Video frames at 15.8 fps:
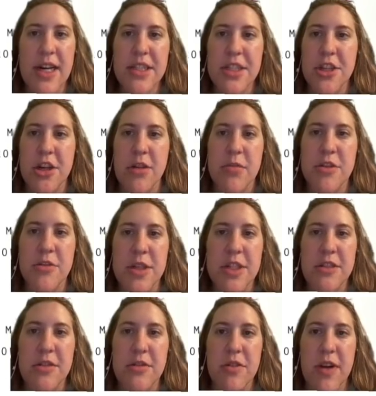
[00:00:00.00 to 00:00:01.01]
a joke between
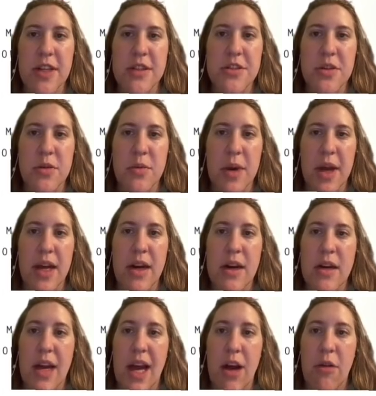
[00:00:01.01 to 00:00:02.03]
two friends who read
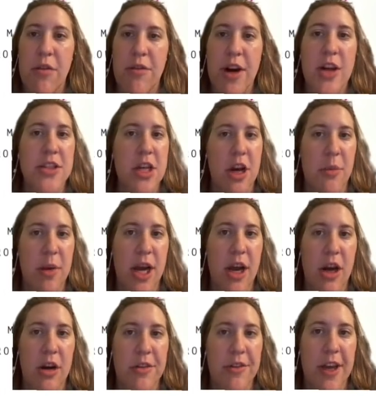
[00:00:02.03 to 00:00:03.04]
Naya Rivera's
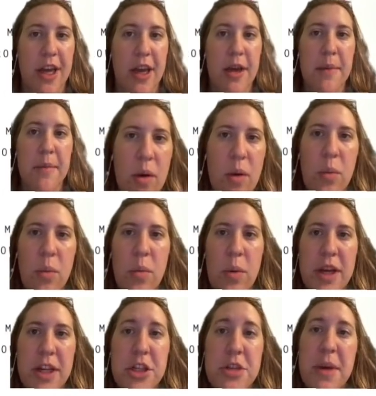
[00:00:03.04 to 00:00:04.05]
autobiography,
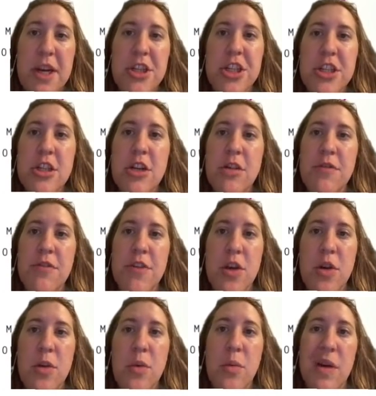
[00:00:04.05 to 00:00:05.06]
which mentions her
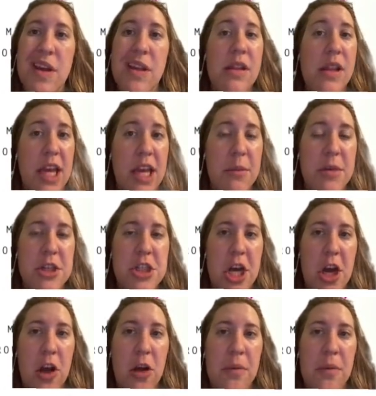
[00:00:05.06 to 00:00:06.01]
feud with Leah Michelle.